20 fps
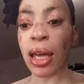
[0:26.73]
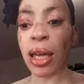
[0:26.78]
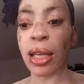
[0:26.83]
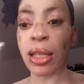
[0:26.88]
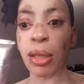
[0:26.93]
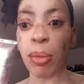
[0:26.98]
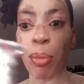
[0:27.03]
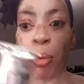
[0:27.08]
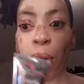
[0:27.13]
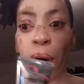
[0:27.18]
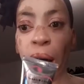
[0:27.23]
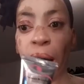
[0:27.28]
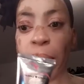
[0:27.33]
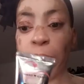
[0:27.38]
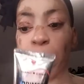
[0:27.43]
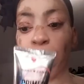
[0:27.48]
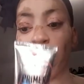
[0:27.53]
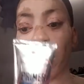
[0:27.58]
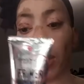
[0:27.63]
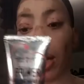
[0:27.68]
is a
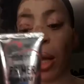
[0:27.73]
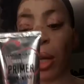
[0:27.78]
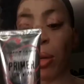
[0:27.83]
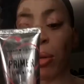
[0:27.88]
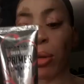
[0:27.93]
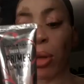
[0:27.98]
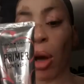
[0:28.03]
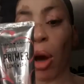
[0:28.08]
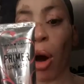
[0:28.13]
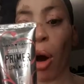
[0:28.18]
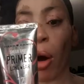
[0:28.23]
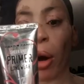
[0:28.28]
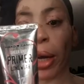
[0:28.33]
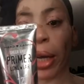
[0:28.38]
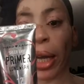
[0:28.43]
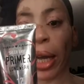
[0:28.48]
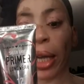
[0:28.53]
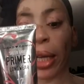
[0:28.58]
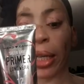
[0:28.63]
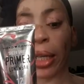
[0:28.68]
primer, and I use a
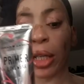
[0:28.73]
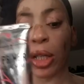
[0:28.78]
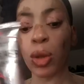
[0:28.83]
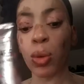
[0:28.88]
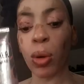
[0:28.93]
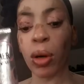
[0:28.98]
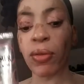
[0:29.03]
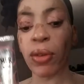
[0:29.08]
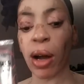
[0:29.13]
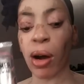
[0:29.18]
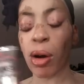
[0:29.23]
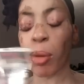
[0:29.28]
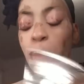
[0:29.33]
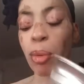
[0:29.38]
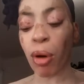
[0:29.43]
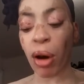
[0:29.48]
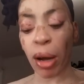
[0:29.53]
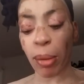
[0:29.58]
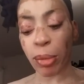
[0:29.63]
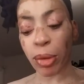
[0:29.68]
Hard Candy 12-hour
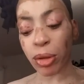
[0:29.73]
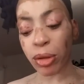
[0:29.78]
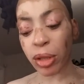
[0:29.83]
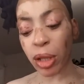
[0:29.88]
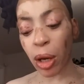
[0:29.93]
primer.